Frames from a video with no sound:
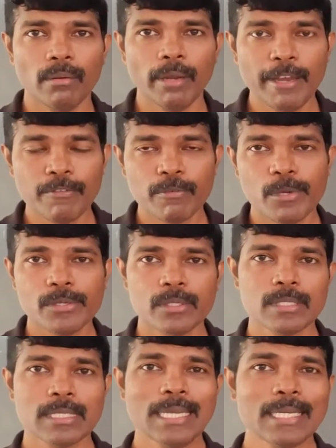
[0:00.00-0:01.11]

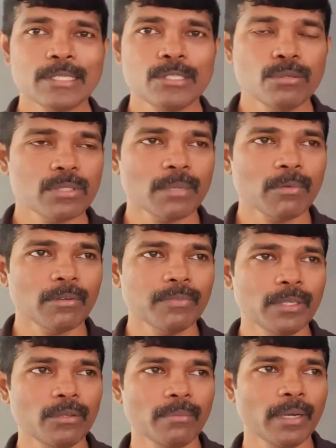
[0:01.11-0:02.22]
informations, let us do some of
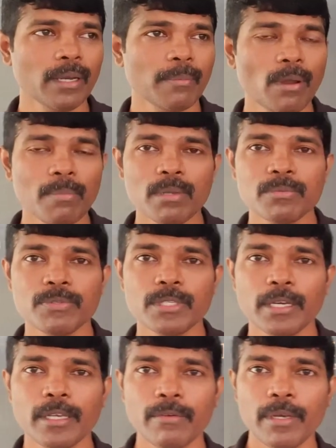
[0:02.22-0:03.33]
the numerical problems which
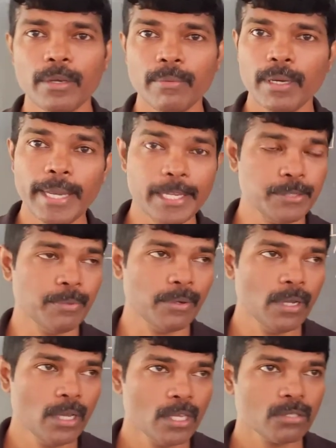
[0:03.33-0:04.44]
are given in your textbook.
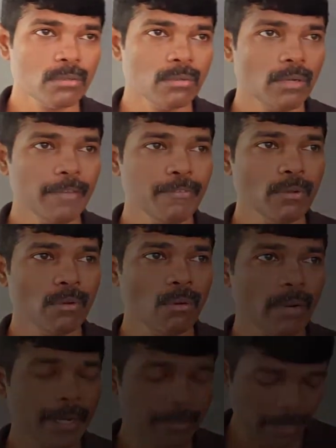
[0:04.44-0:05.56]
So if you
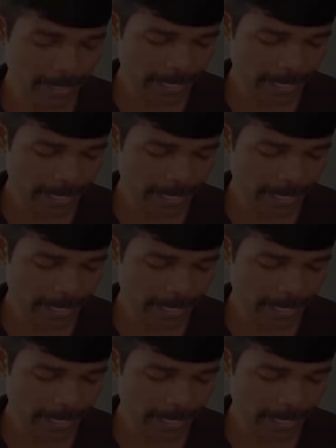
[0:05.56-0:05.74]
look at your